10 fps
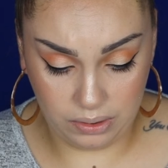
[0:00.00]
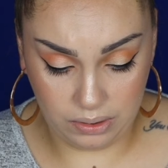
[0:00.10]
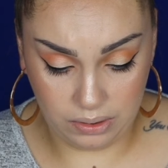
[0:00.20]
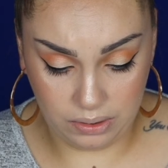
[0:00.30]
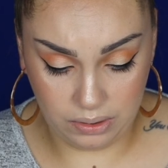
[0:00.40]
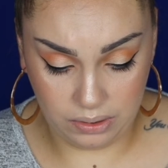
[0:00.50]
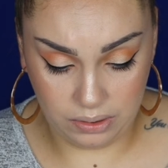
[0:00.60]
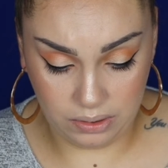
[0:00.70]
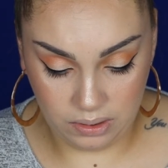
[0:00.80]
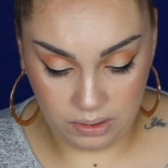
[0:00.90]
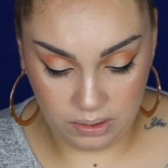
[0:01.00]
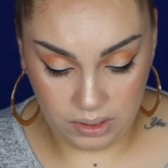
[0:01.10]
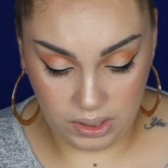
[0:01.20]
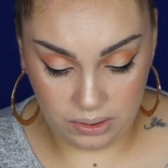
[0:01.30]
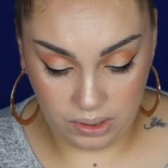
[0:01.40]
work.
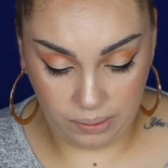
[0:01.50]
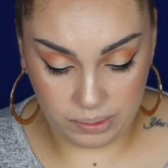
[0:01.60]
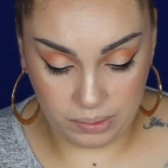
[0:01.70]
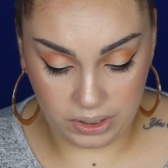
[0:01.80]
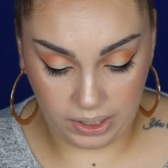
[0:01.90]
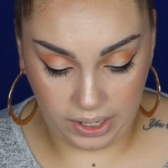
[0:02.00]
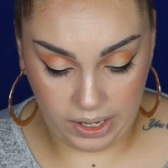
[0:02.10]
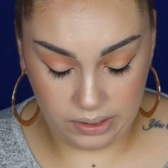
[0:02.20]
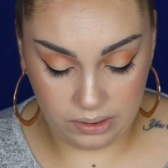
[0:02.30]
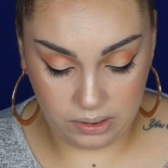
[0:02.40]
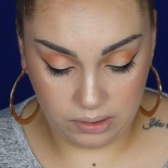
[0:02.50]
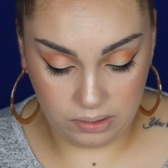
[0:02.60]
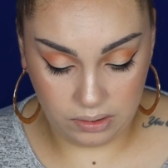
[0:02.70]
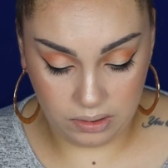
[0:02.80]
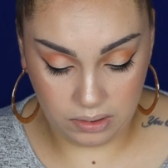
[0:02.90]
That straight up smells like
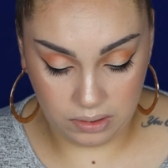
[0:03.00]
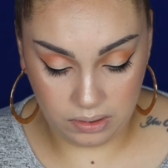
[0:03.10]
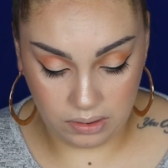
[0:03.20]
acetone.